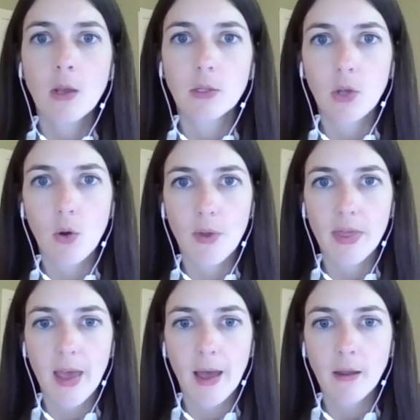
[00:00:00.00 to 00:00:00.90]
So
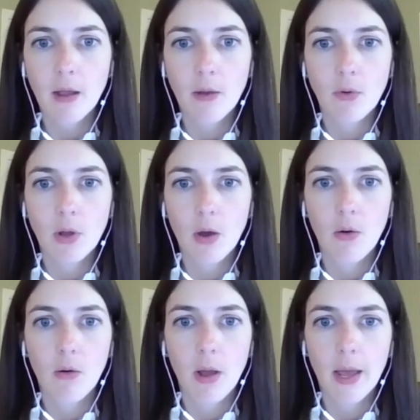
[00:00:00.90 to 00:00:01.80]
with that, I will
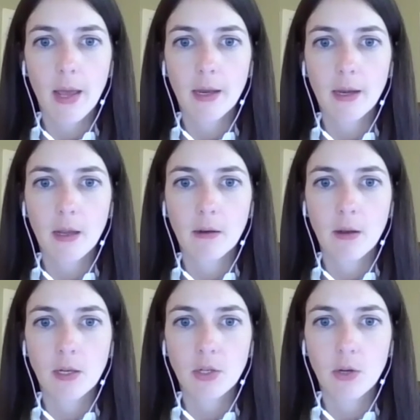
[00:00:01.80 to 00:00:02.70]
go ahead
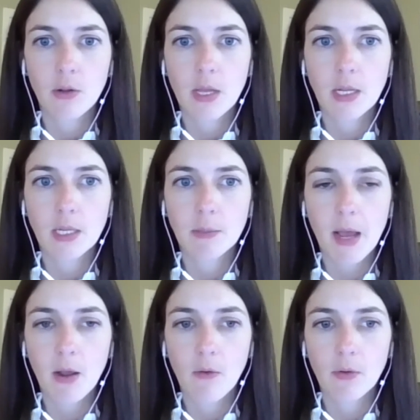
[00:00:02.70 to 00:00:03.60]
and turn things
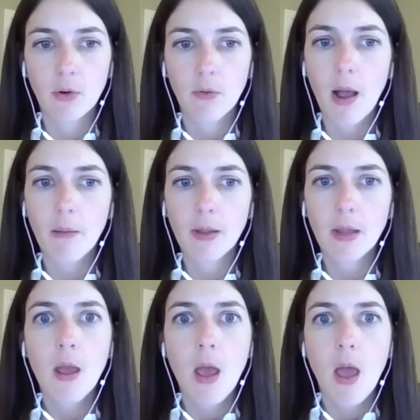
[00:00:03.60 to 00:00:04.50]
back over to
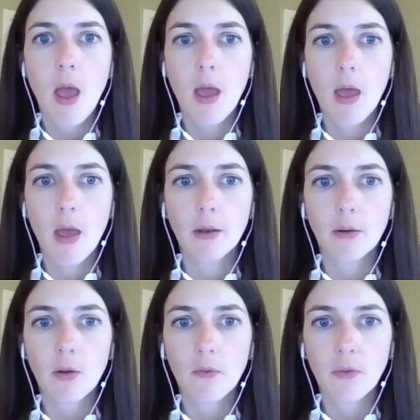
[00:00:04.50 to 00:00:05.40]
Robbie, and
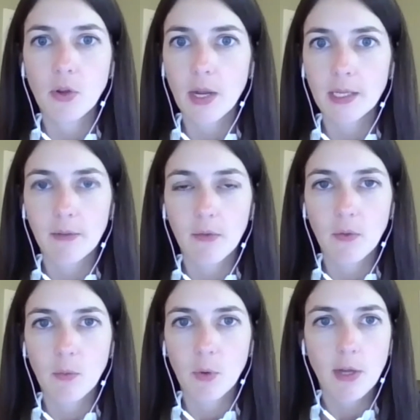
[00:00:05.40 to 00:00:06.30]
hopefully you guys have a
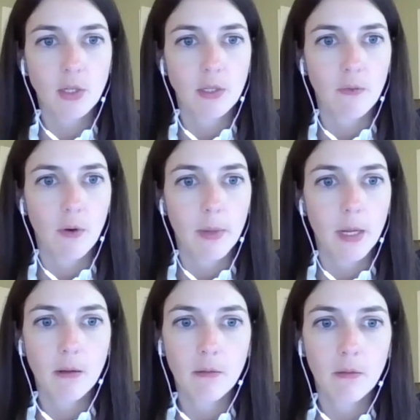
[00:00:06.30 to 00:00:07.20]
few more questions for me.